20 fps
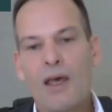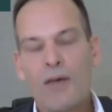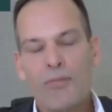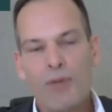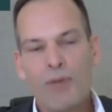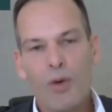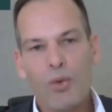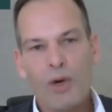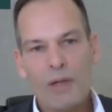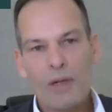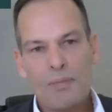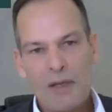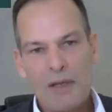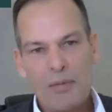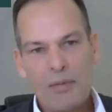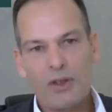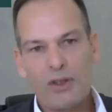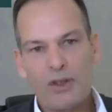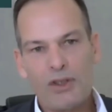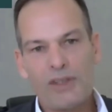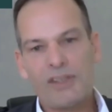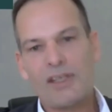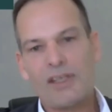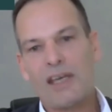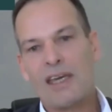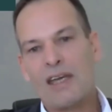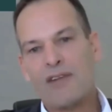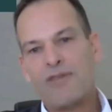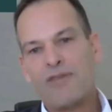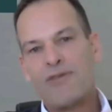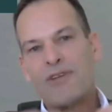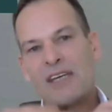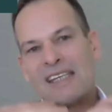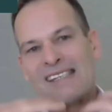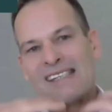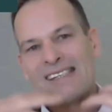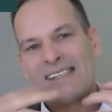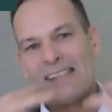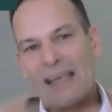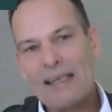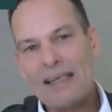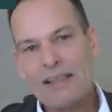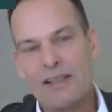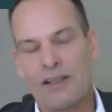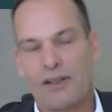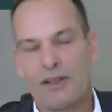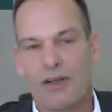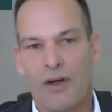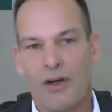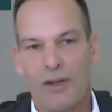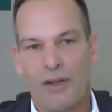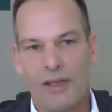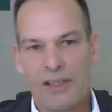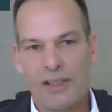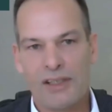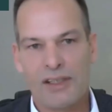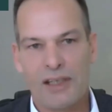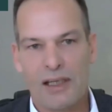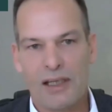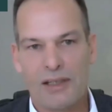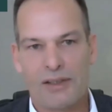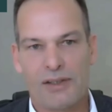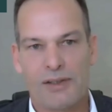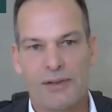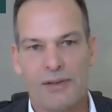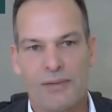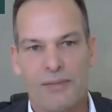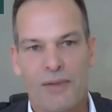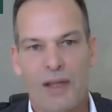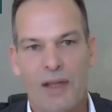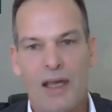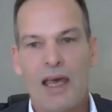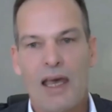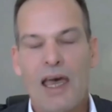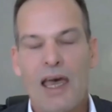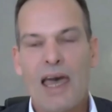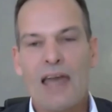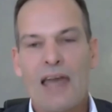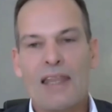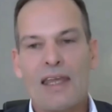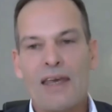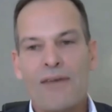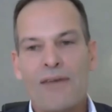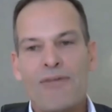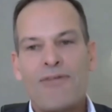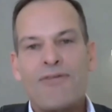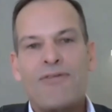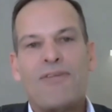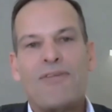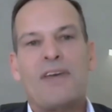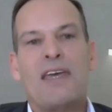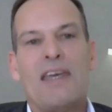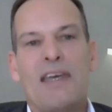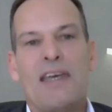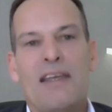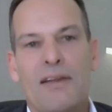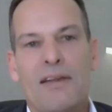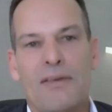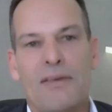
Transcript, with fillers: But what people do is they get fixated on these states and they feed